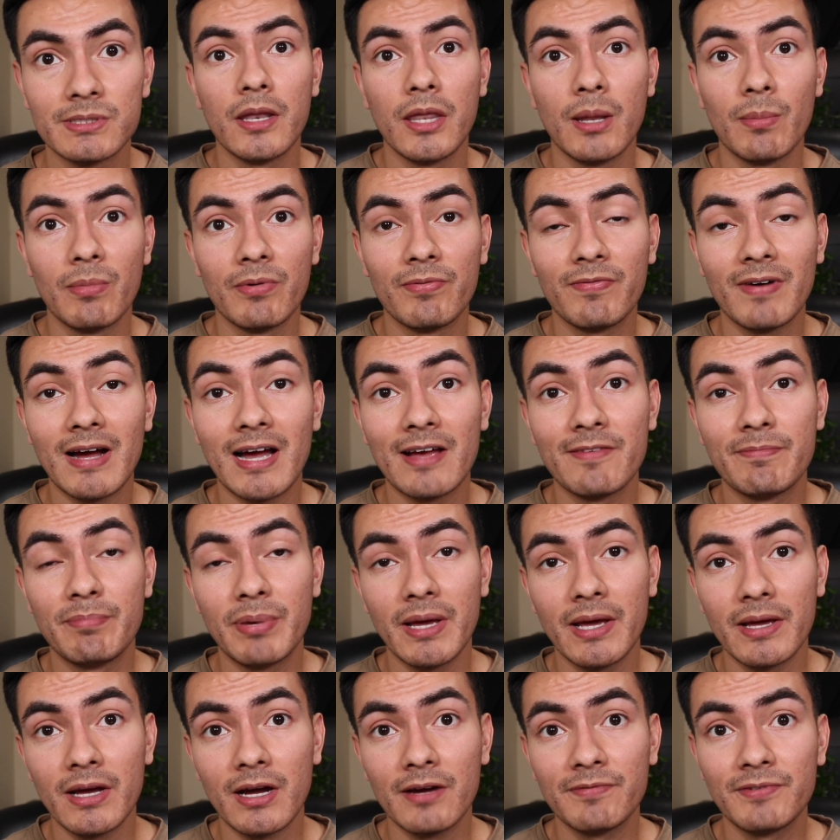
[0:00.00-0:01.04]
Number 5,
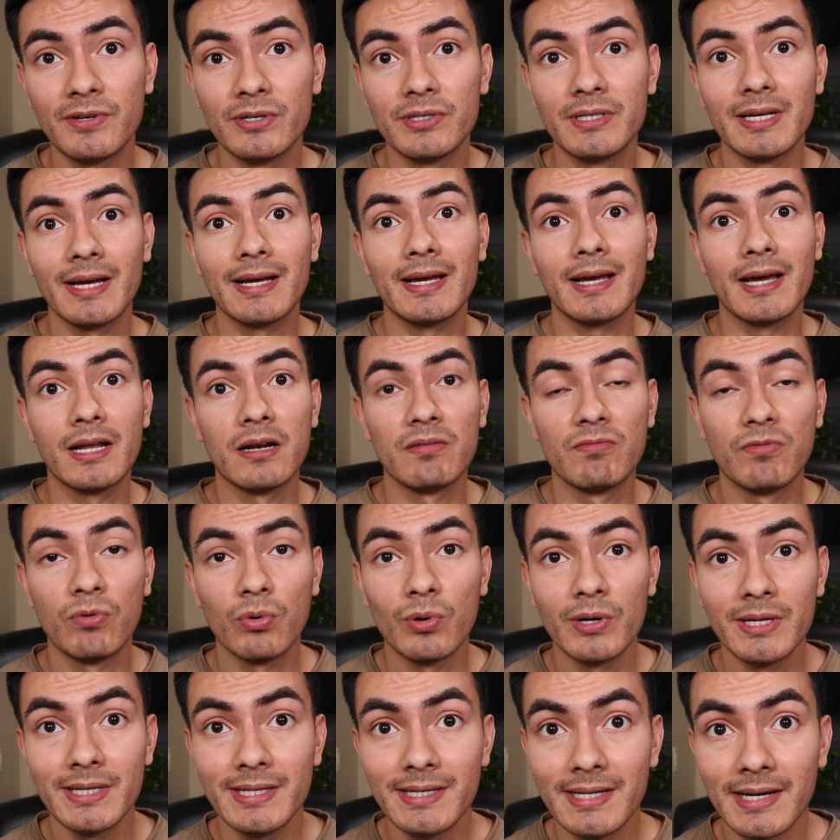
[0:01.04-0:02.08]
pay off your debt and
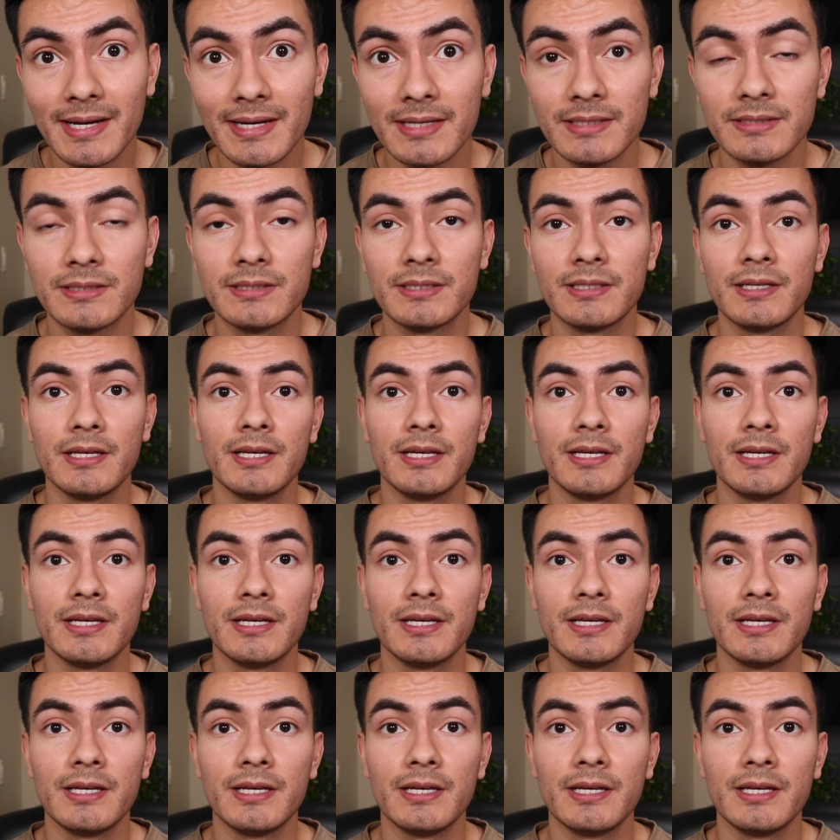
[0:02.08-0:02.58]
avoid debt.